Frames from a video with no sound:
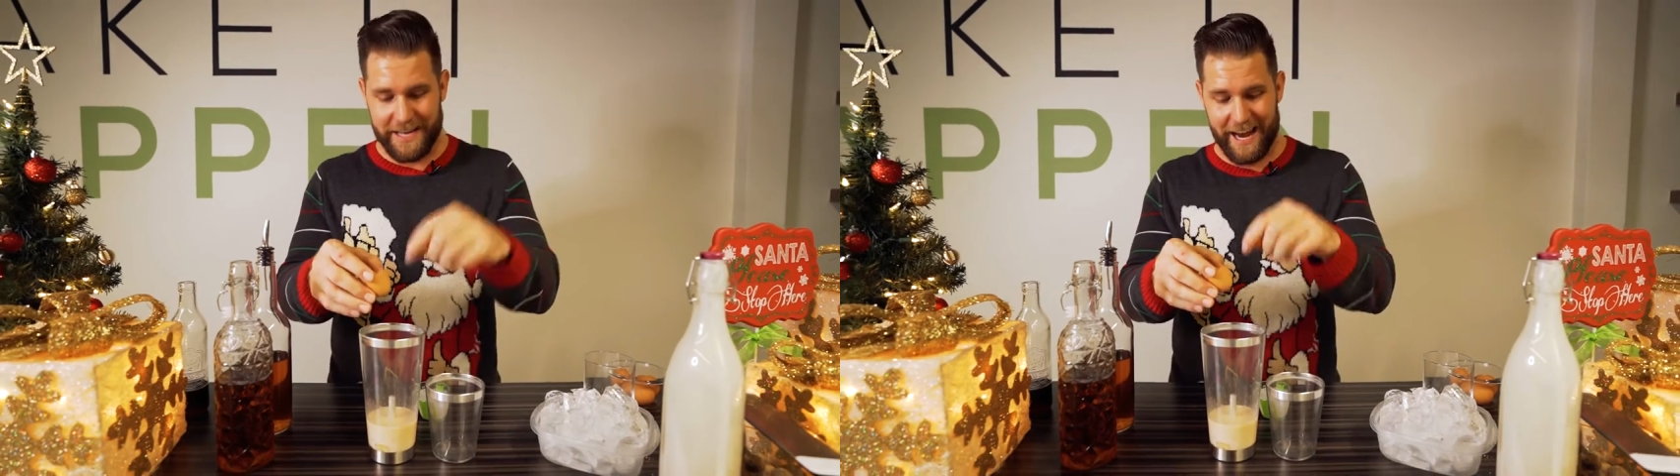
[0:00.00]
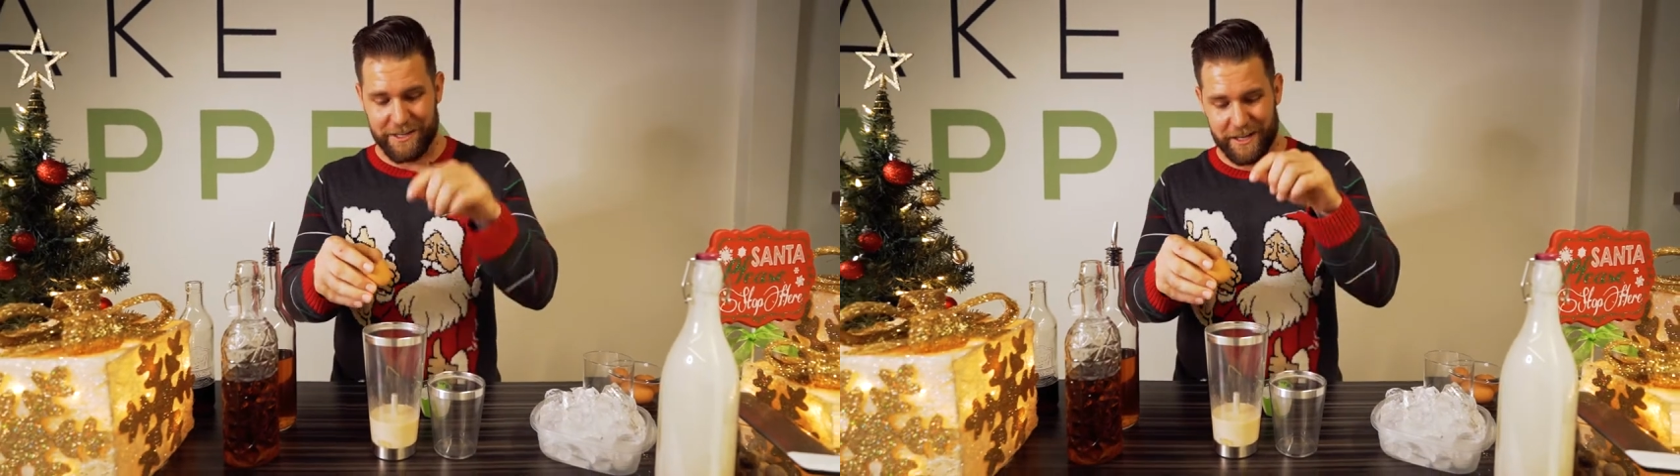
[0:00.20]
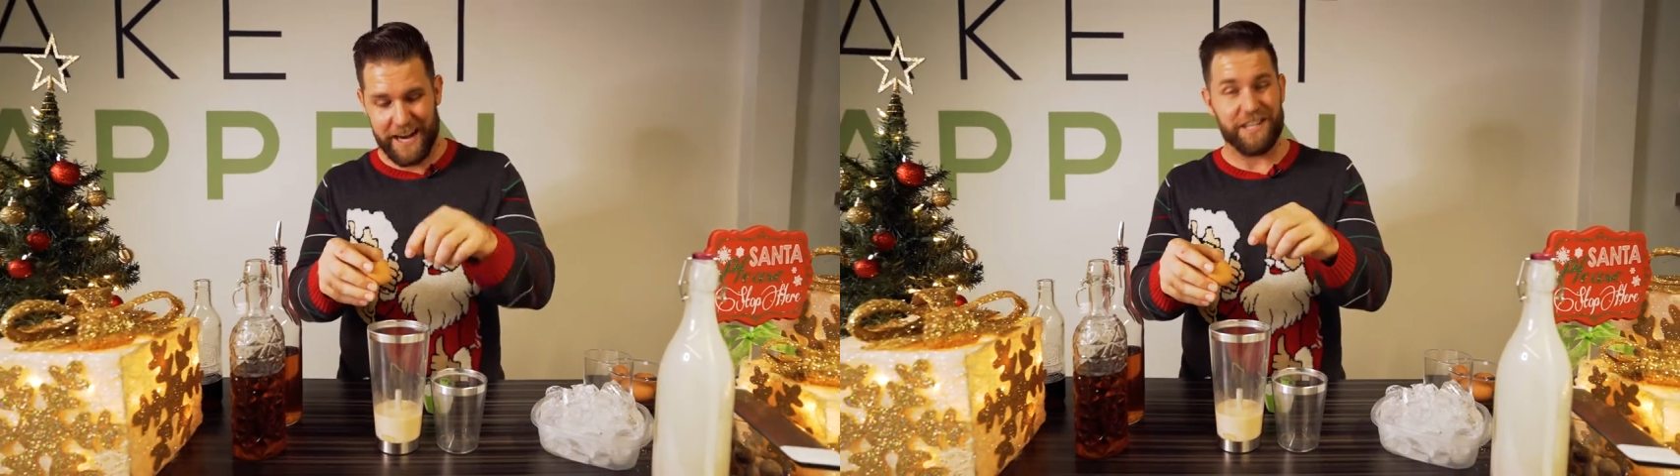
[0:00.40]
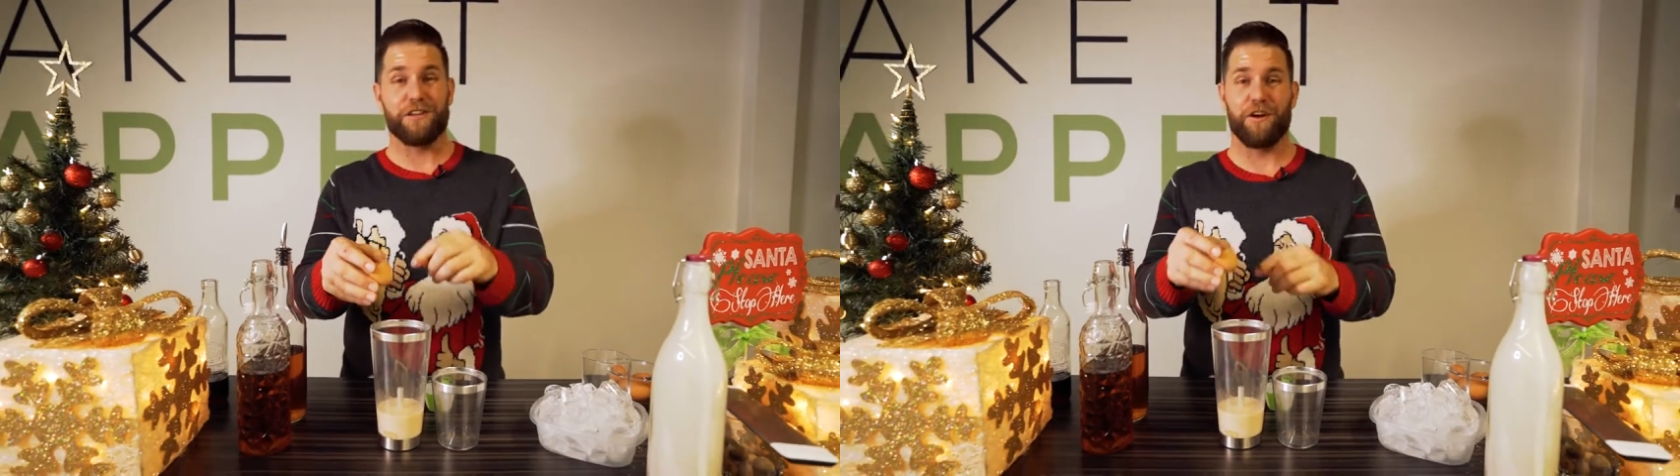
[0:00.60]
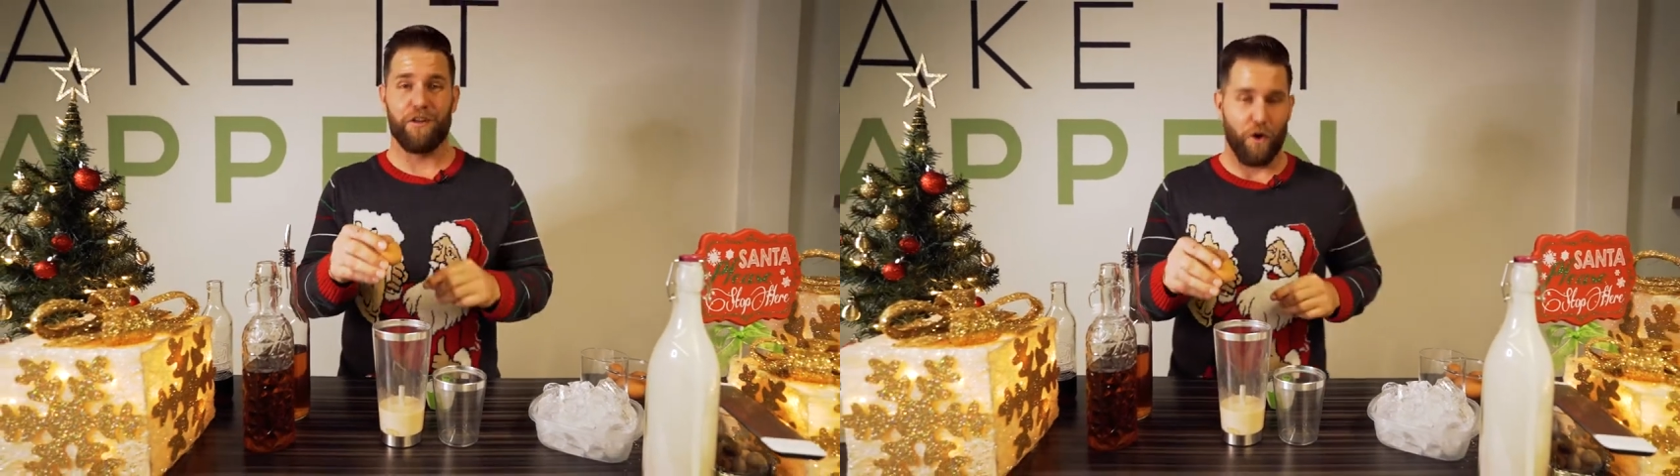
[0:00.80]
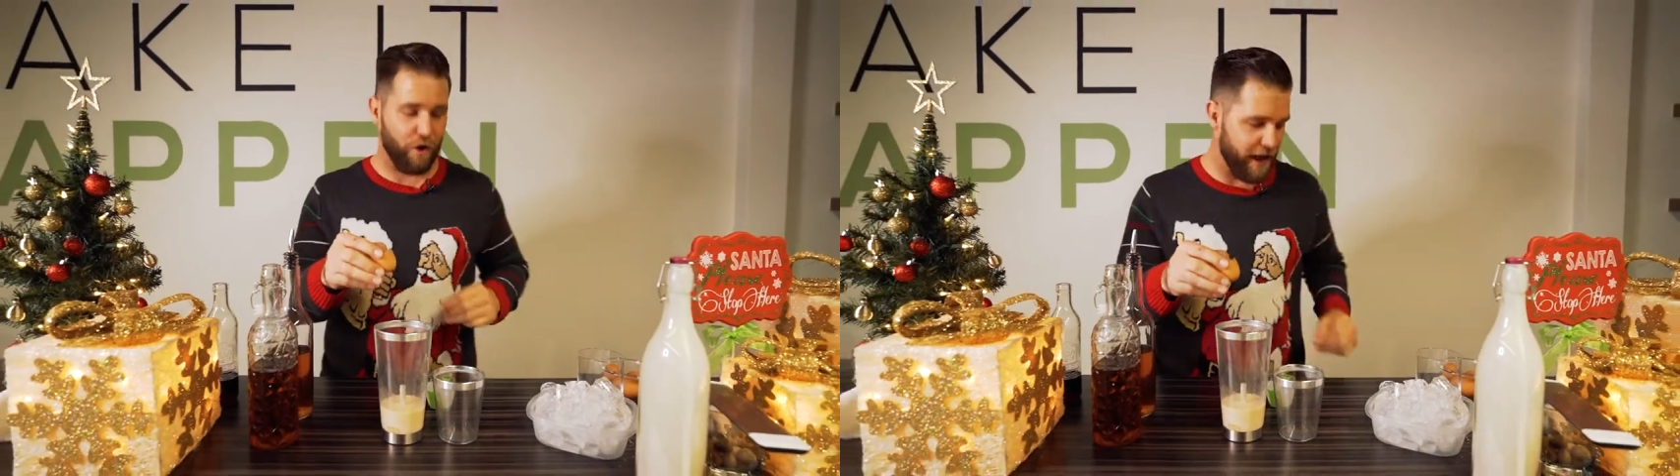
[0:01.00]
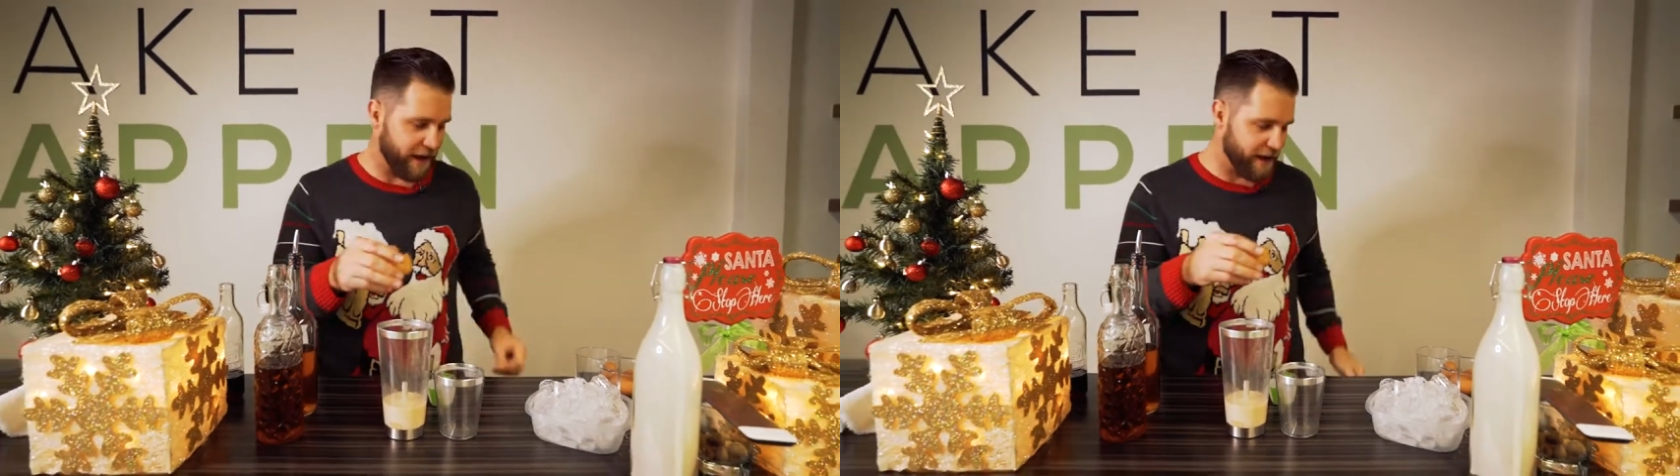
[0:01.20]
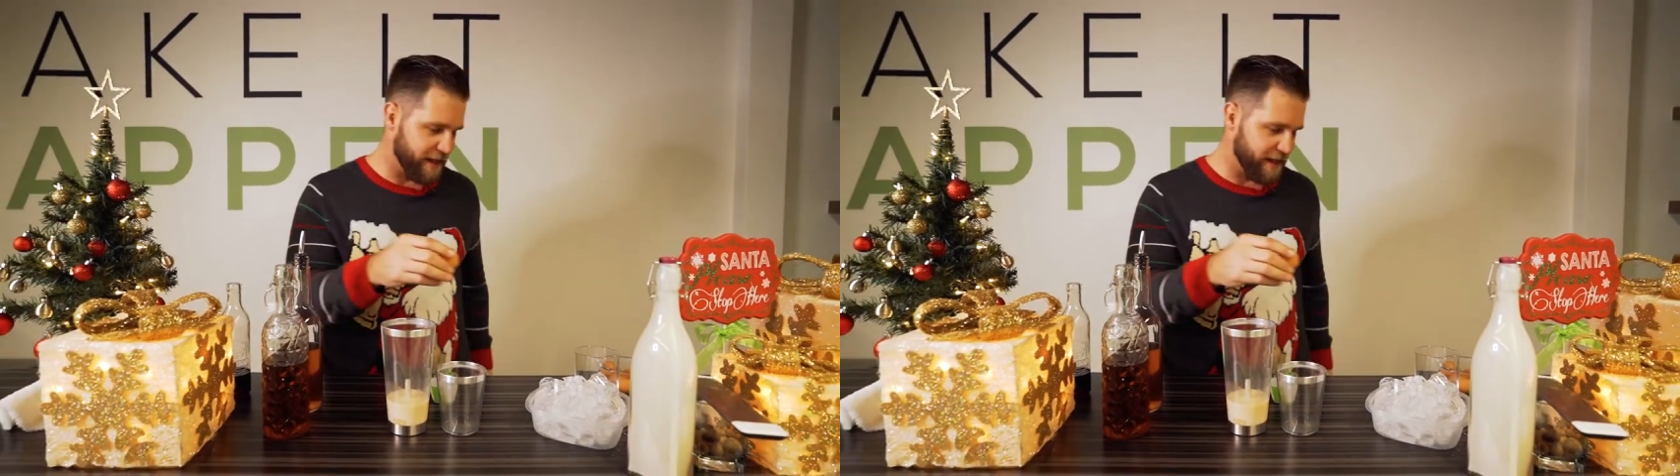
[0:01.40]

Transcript: actually, I just throw the whole egg in